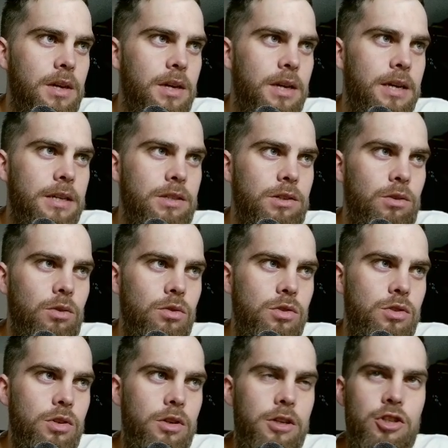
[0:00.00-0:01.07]
It's
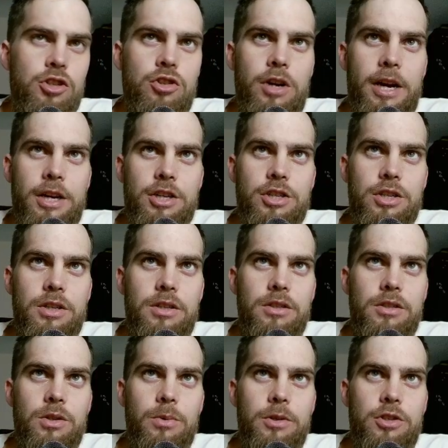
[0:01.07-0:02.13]
also an attraction,
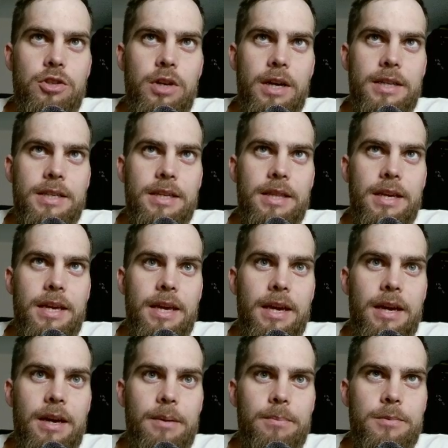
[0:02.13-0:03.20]
so we're attracting the king
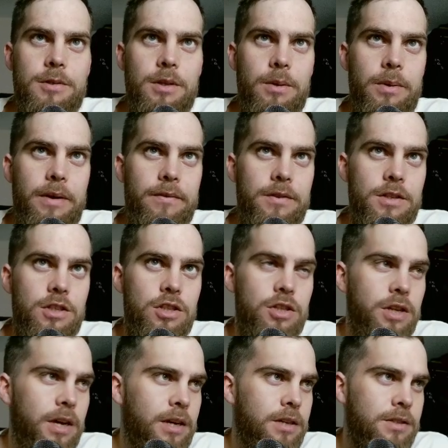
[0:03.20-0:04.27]
up so that we have this
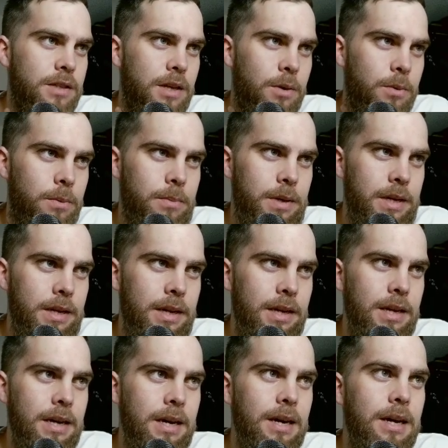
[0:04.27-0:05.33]
check, so that would be a
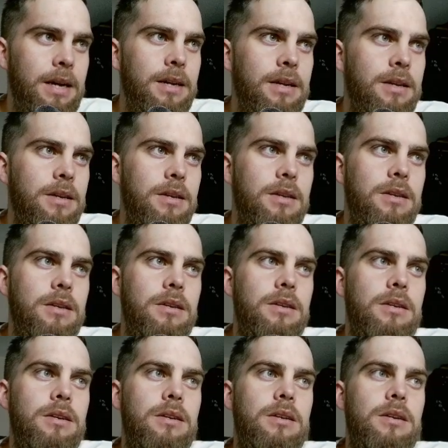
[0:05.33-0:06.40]
9.
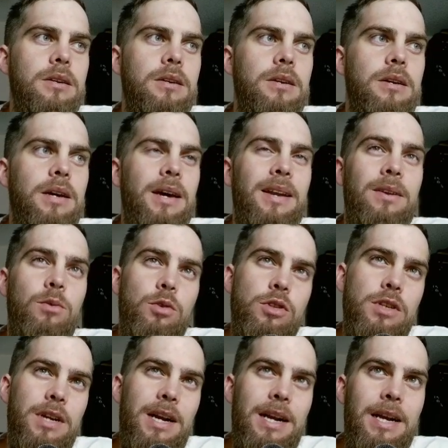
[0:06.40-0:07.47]
And we're
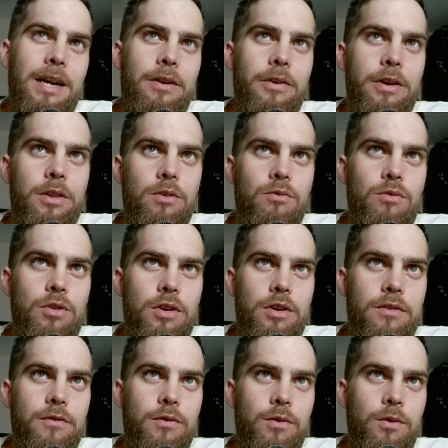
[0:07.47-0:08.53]
also clearing the rook
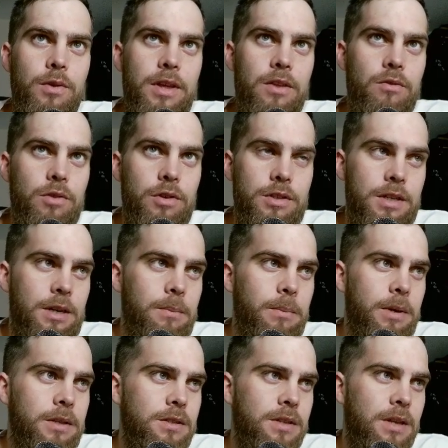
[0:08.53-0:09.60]
for the other rook to come
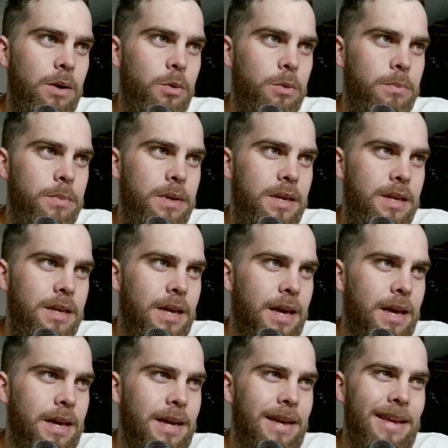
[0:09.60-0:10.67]
in, so that would be
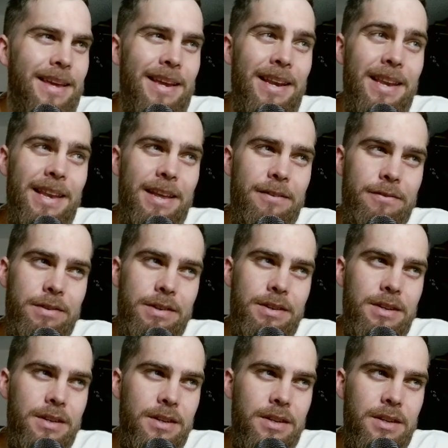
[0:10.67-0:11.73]
a 11.